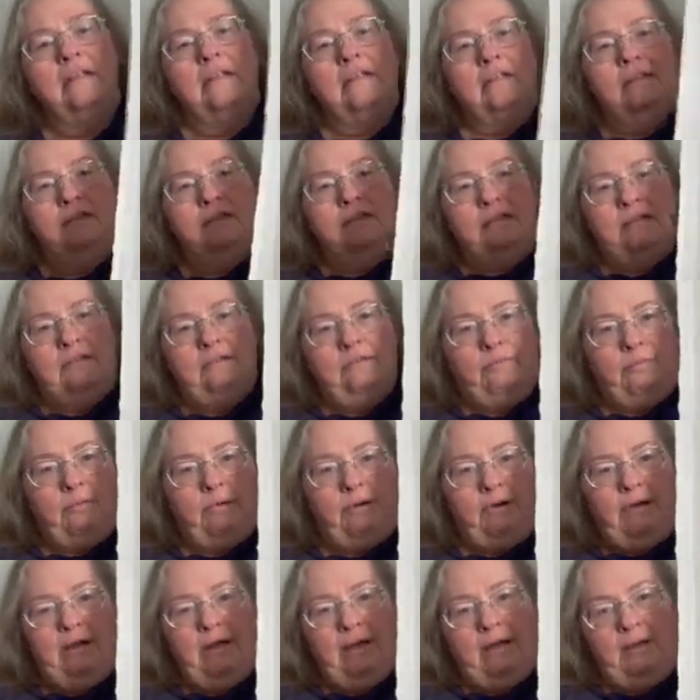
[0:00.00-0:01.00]
this is
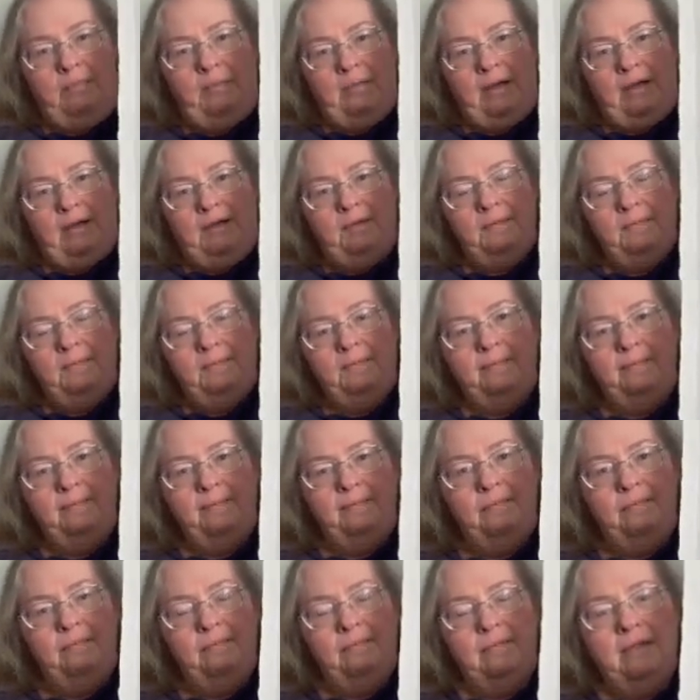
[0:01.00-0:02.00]
where I am now.
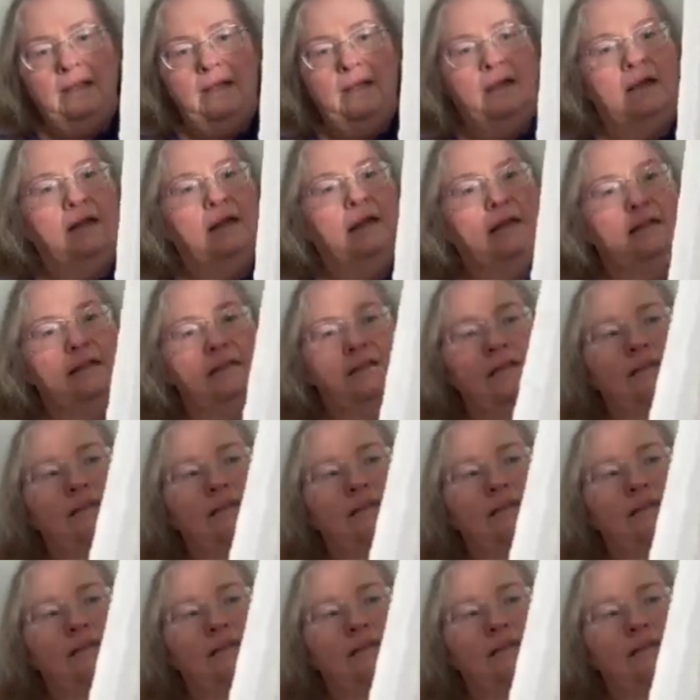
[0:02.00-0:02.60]
it's